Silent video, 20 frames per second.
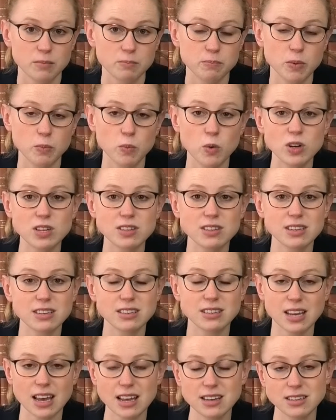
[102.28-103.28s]
But what is
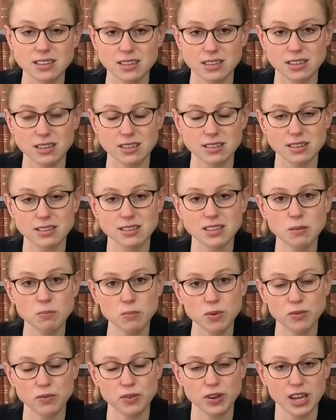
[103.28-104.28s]
intended is a
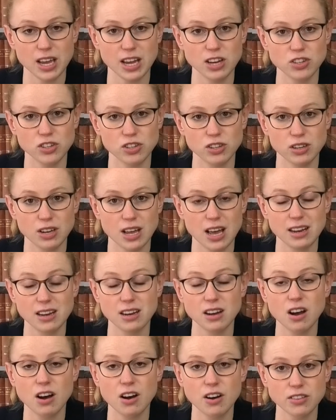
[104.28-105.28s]
simplification and
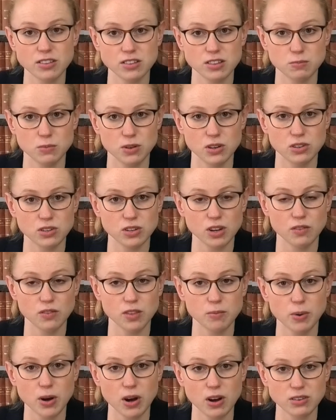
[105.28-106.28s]
enhancement of
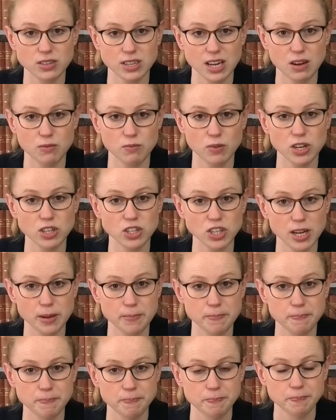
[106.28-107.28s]
the Part 8
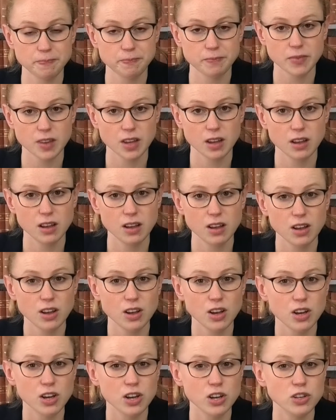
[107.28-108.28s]
regime.
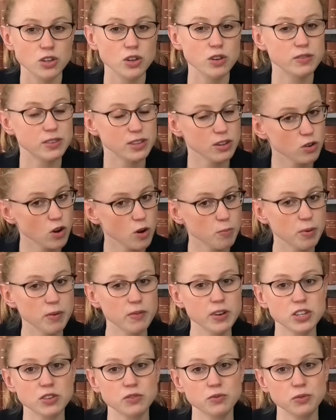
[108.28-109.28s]
You've still got
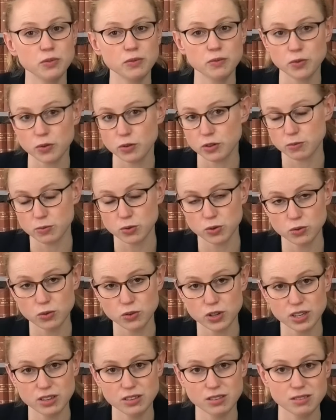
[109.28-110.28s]
provision for enforcement
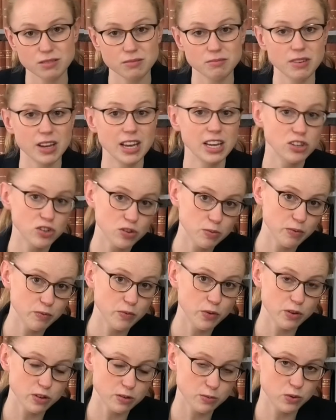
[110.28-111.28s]
orders, interim
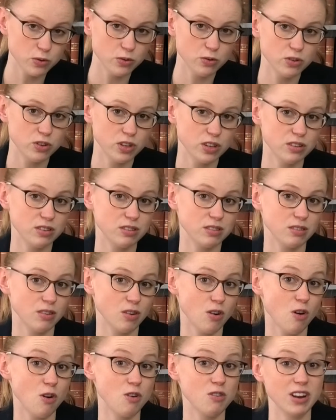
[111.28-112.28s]
enforcement orders,
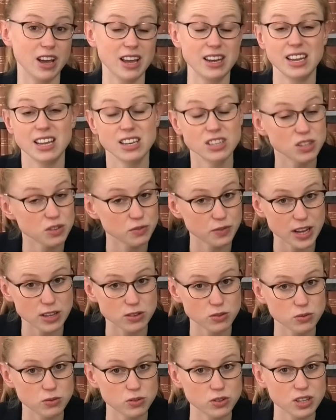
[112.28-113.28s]
online
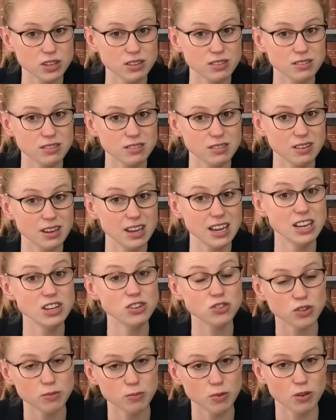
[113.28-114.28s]
interface orders,
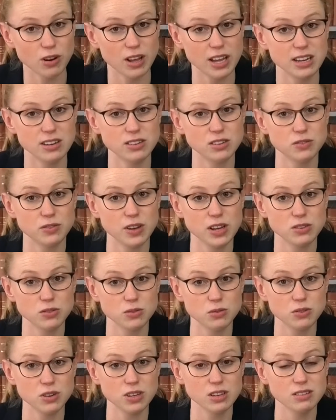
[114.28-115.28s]
interim online interface
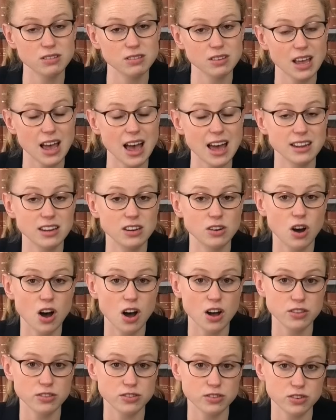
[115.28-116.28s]
orders, and
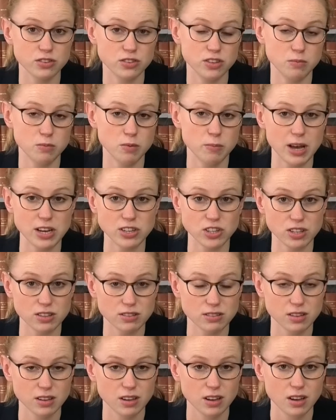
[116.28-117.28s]
enhanced consumer
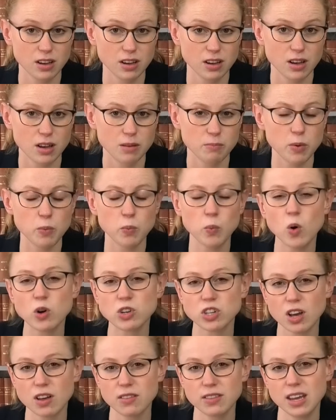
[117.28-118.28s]
measures. But
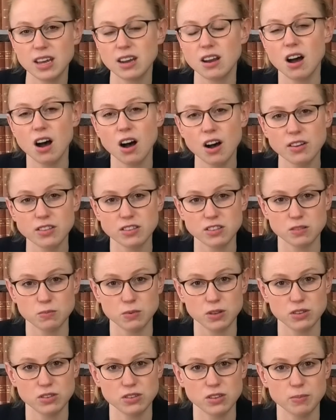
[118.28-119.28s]
what are the
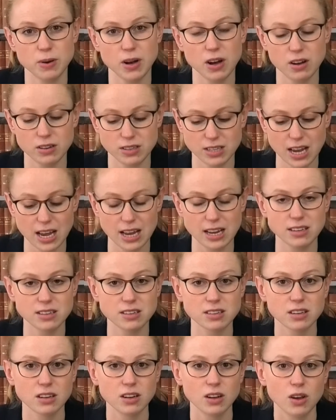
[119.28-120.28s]
enhancements to Part
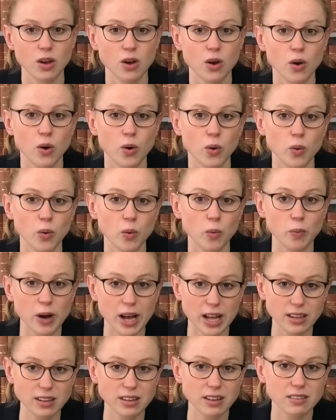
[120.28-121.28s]
8?
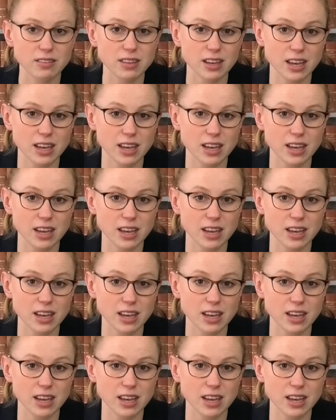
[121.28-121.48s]
Well, the